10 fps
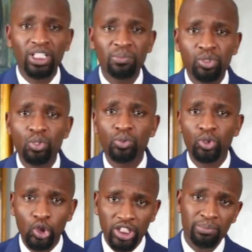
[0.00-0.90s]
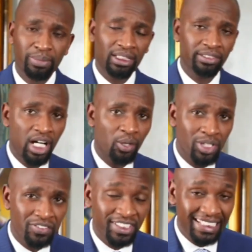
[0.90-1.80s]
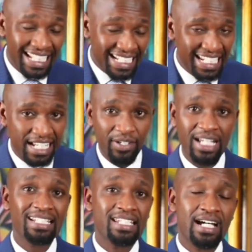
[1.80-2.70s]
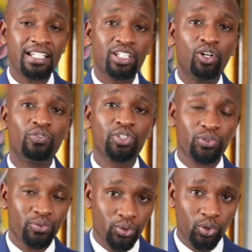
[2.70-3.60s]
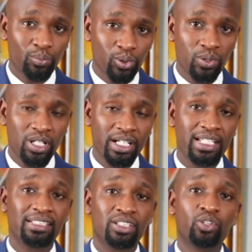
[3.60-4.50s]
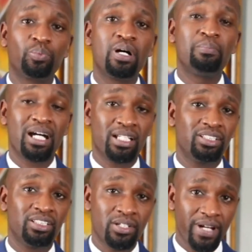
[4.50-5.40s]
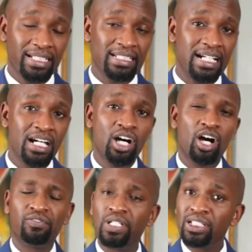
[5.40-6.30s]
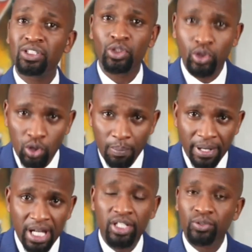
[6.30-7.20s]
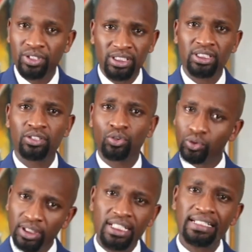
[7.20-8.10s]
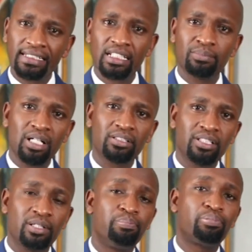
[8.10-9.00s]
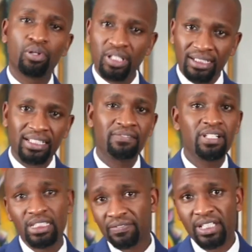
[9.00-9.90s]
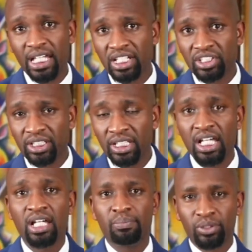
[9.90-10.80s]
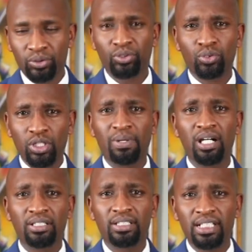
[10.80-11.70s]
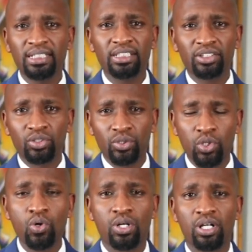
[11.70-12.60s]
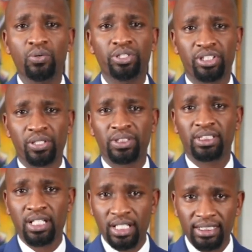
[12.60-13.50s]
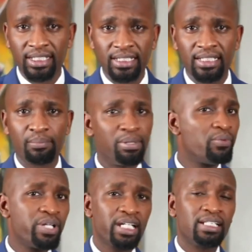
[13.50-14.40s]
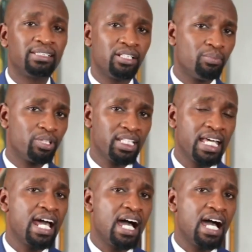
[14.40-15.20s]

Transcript: welcome to the Trading Bell. Now we have sat right here at the office of Tomulwa. He's the Group Managing Director of Liaison Group, to just not only understand about their product diversification, but also talk about Linzi Sukuk, which was the recent bell ringing ceremony